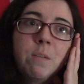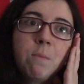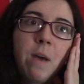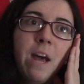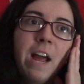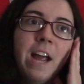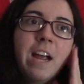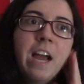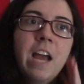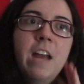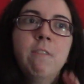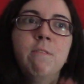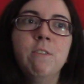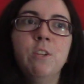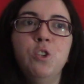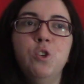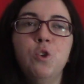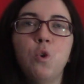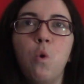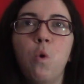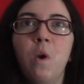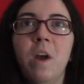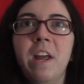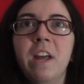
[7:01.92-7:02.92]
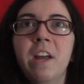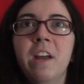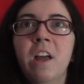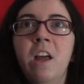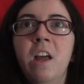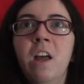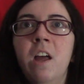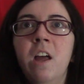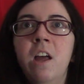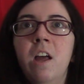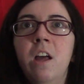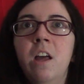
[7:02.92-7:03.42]
why I kind of enjoy
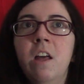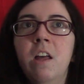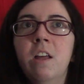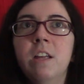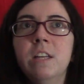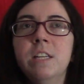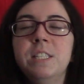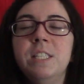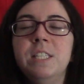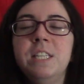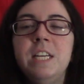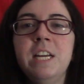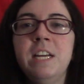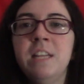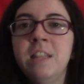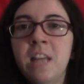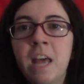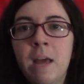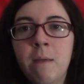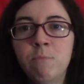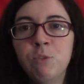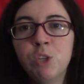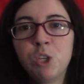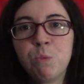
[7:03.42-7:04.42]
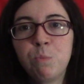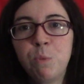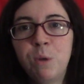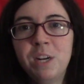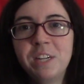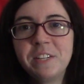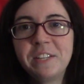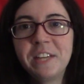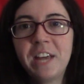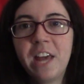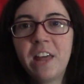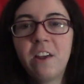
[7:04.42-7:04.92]
seeing them just put
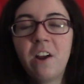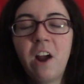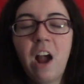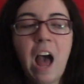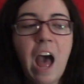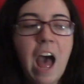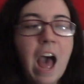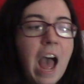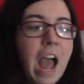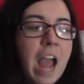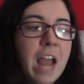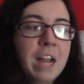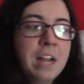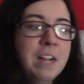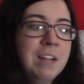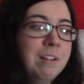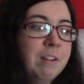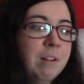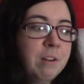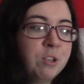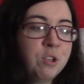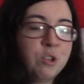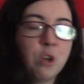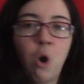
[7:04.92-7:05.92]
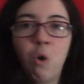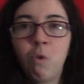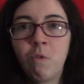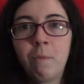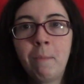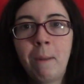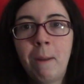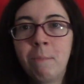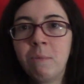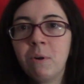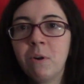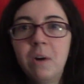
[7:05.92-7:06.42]
it together. I don't
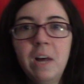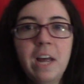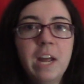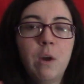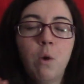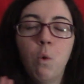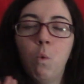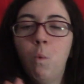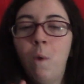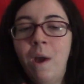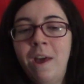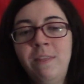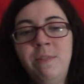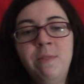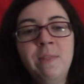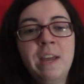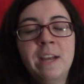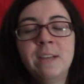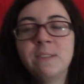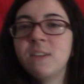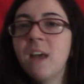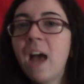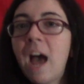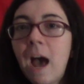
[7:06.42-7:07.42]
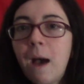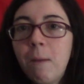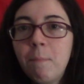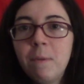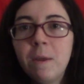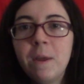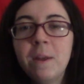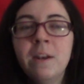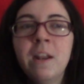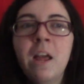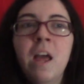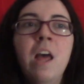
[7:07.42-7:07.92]
remember like when things
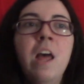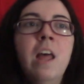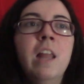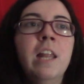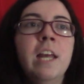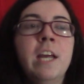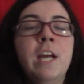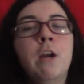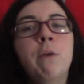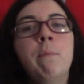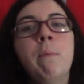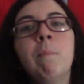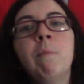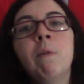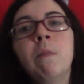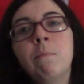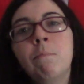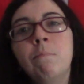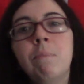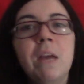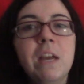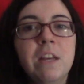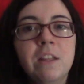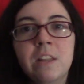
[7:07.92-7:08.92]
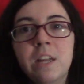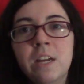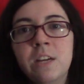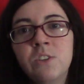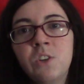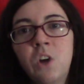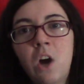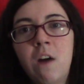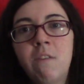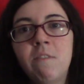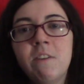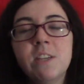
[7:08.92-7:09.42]
happen. Like I remember the big things
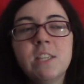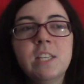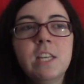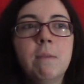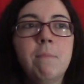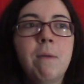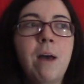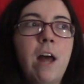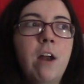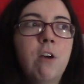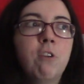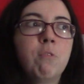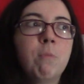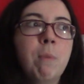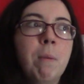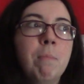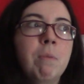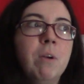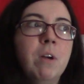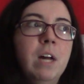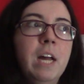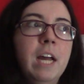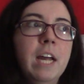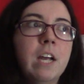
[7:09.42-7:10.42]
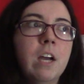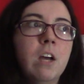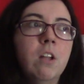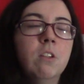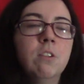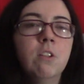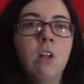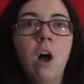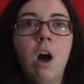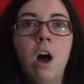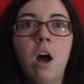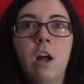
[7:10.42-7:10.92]
obviously, but I don't remember like a
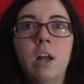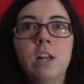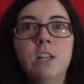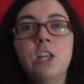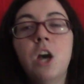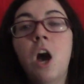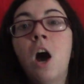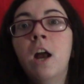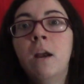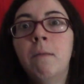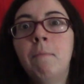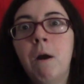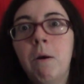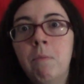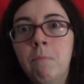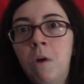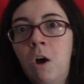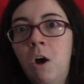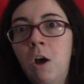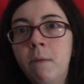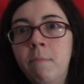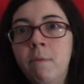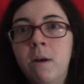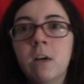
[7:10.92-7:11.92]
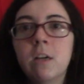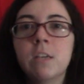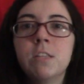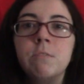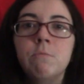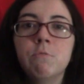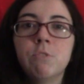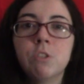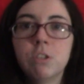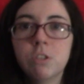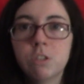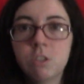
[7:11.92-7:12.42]
lot, a ton about Mollymauk because it
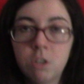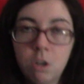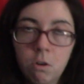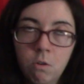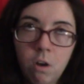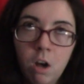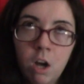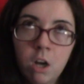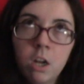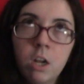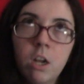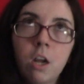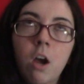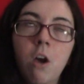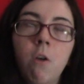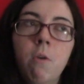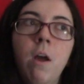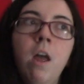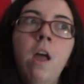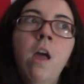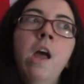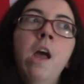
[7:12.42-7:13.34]
was just so long ago.